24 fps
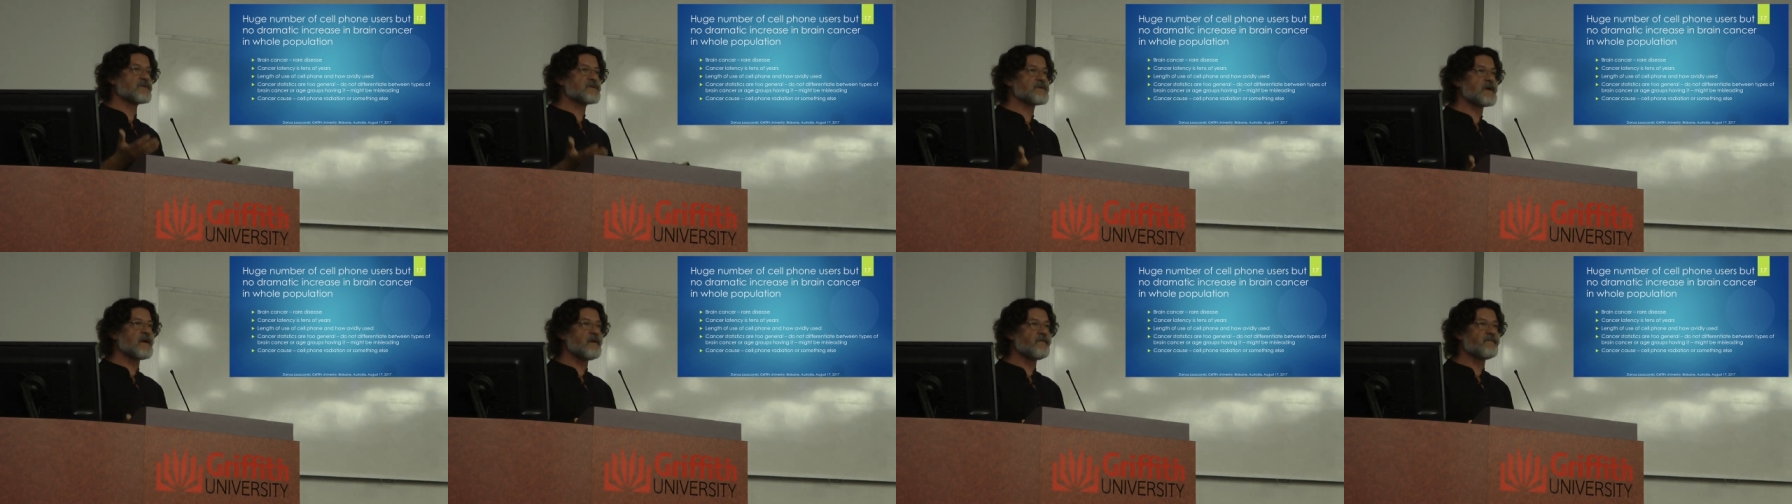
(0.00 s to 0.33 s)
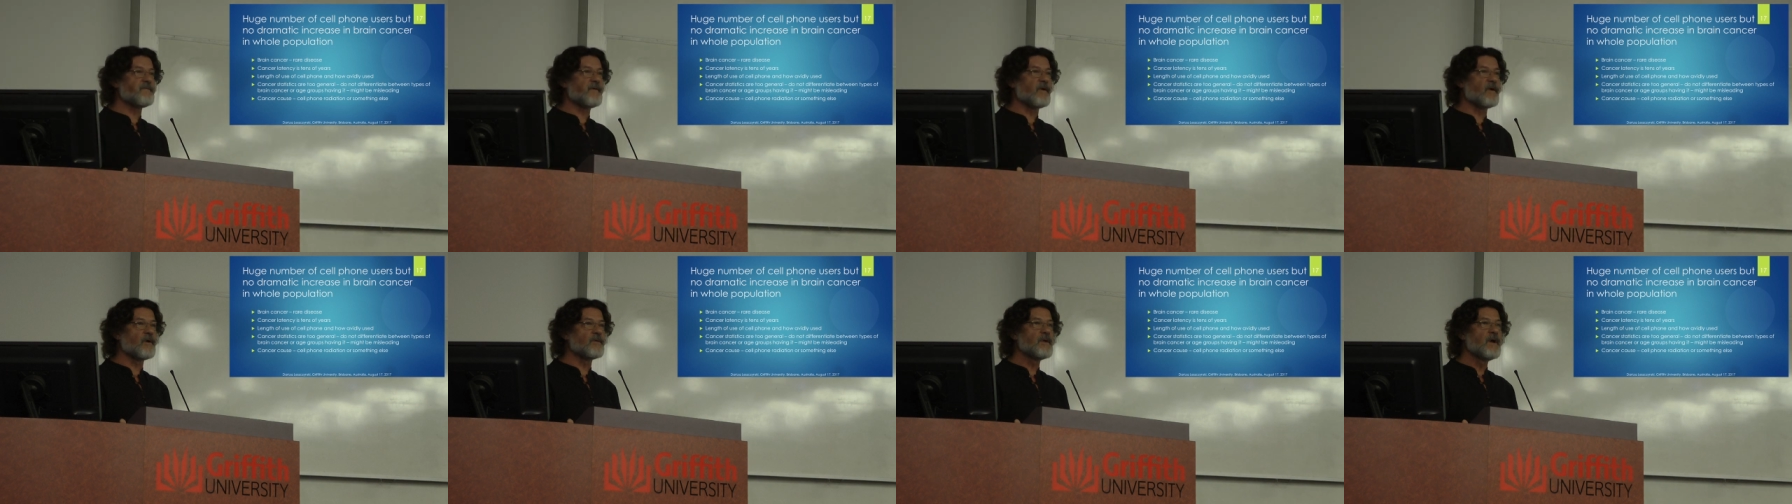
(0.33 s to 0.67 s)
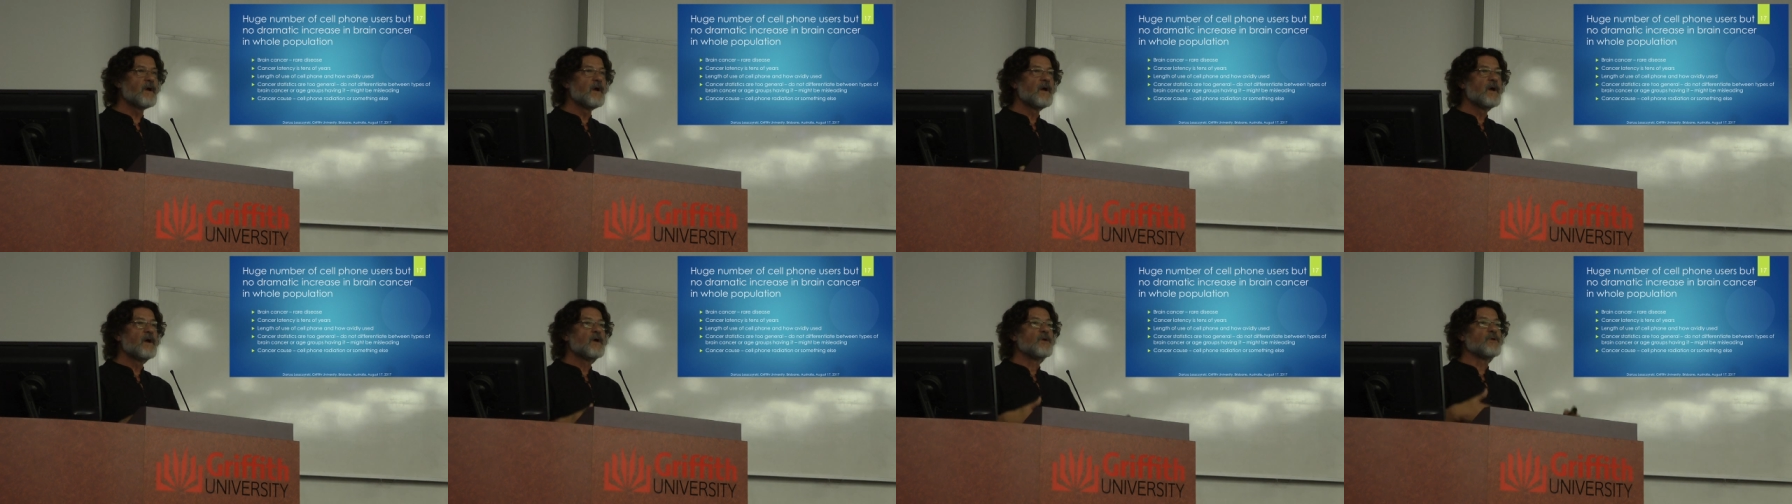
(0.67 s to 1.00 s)
your cell
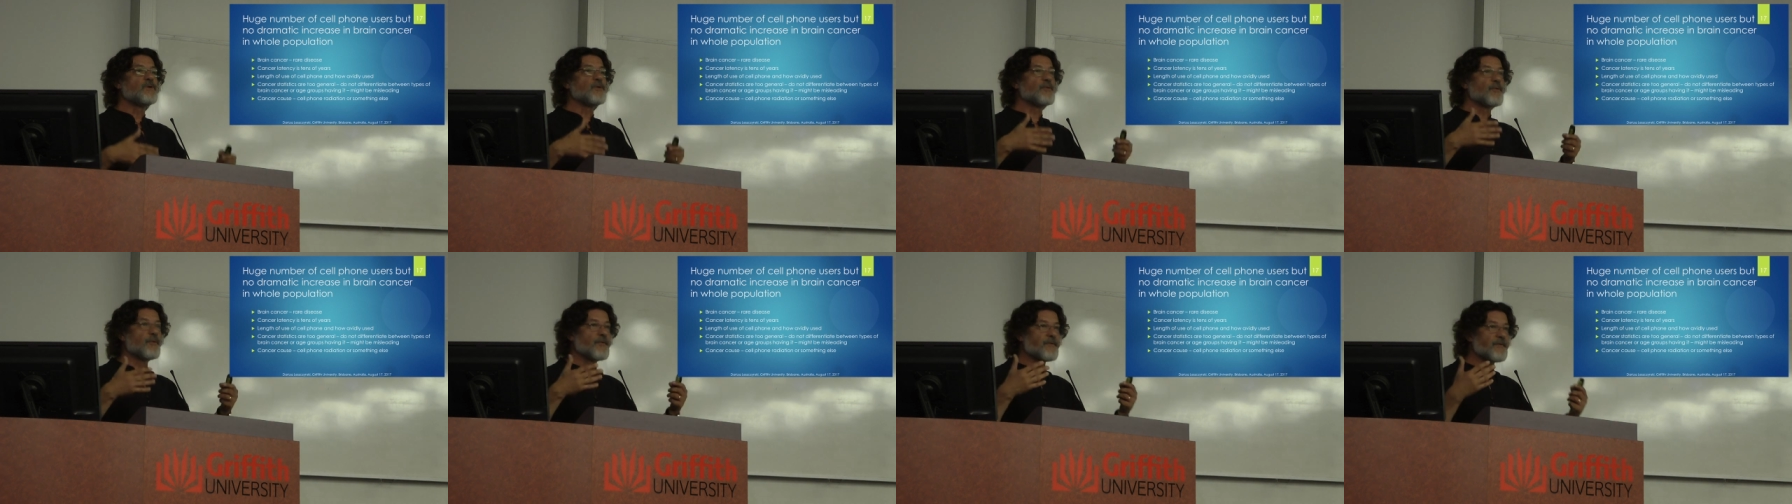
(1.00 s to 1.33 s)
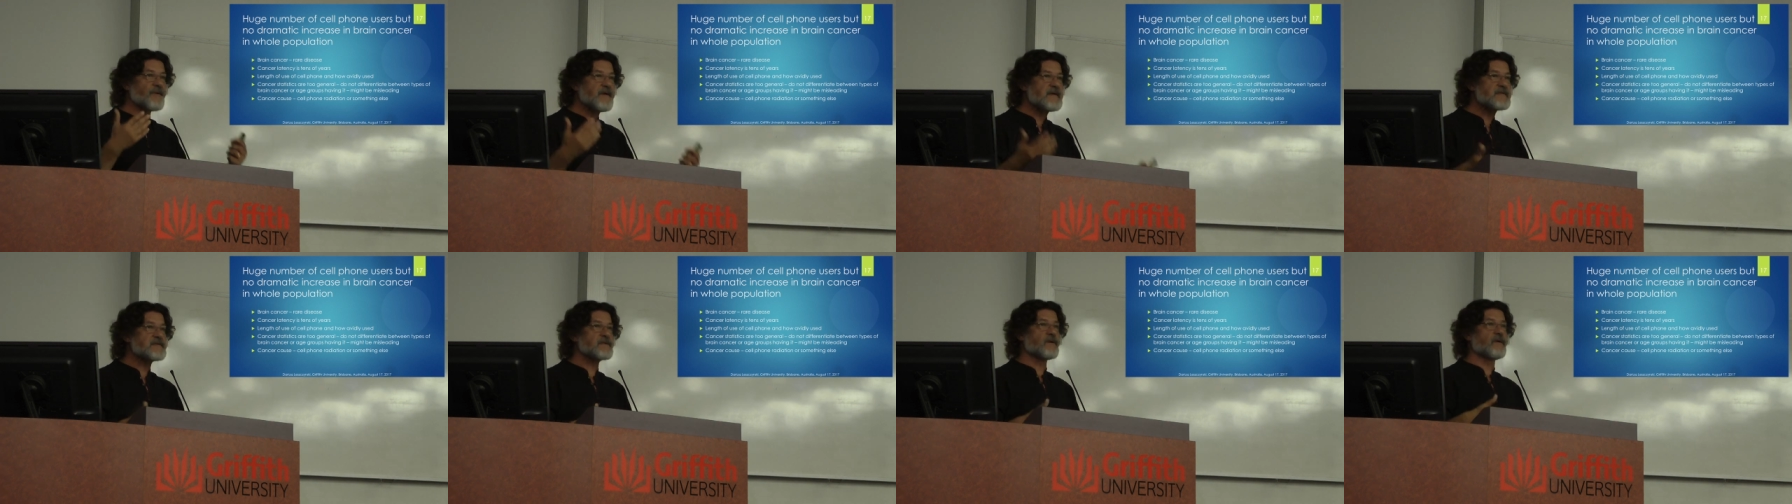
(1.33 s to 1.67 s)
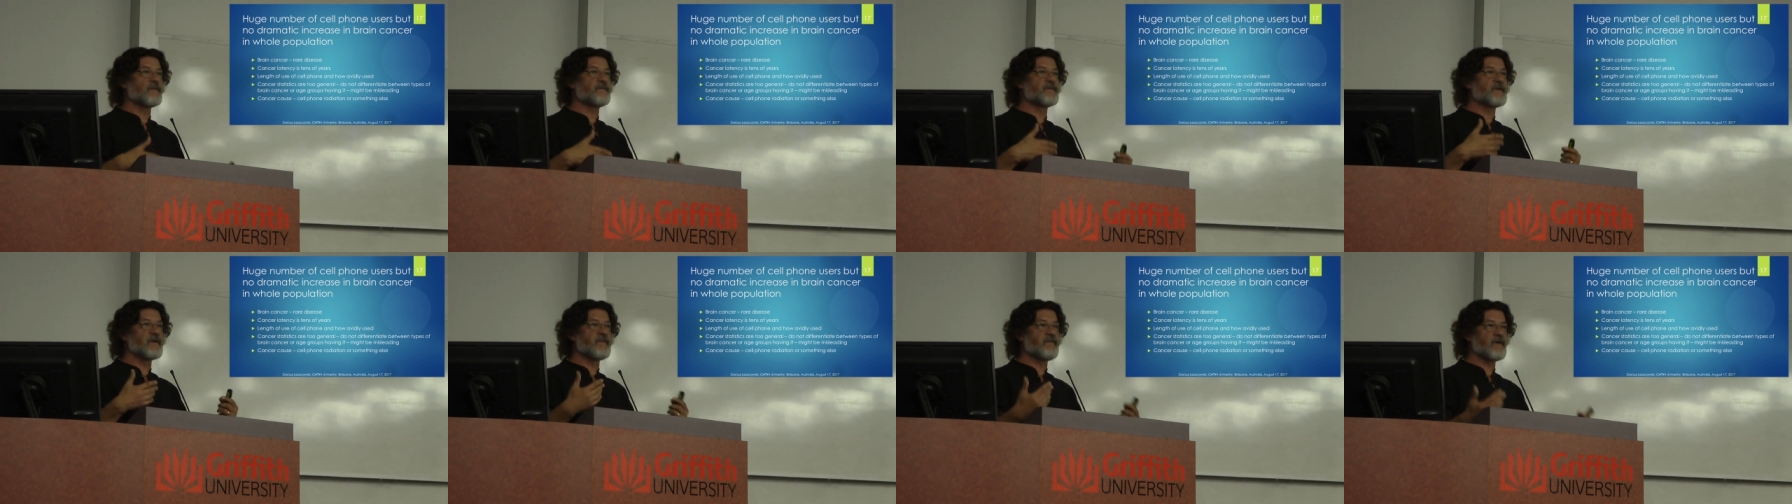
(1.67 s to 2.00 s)
phone, your risk